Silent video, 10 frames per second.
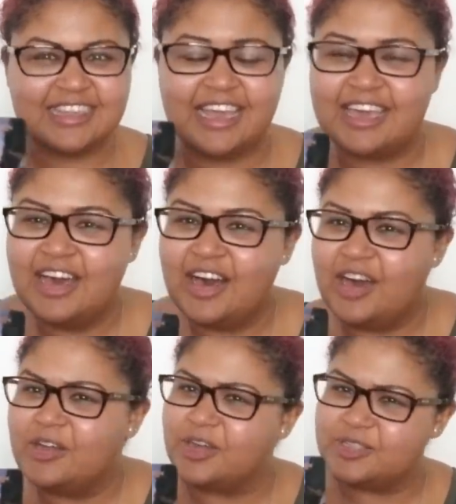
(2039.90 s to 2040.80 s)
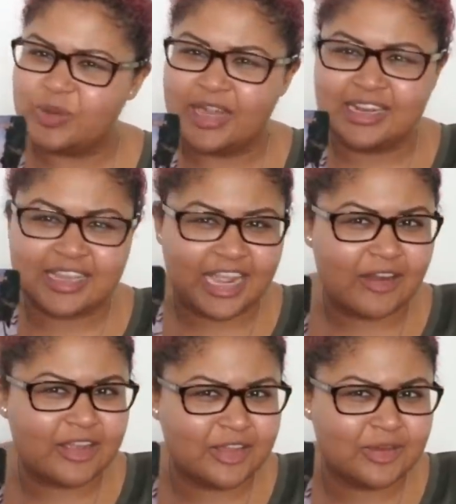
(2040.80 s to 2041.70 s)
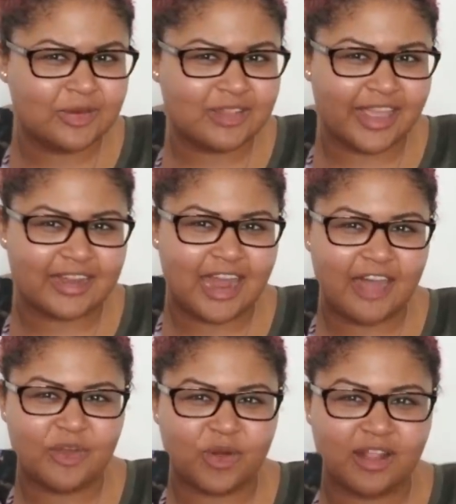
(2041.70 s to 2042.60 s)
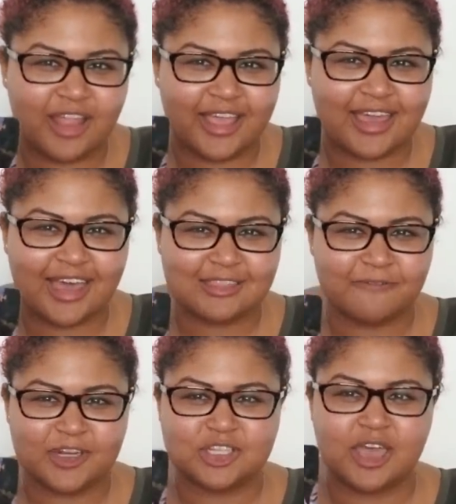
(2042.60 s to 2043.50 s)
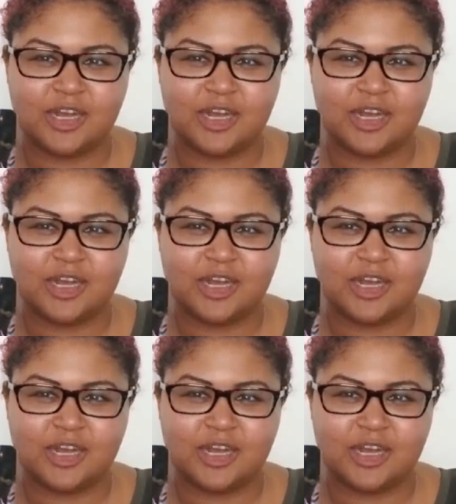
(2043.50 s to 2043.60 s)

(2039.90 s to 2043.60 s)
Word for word: like, oh no, do I need to carry you? Like now that we're like at the finish line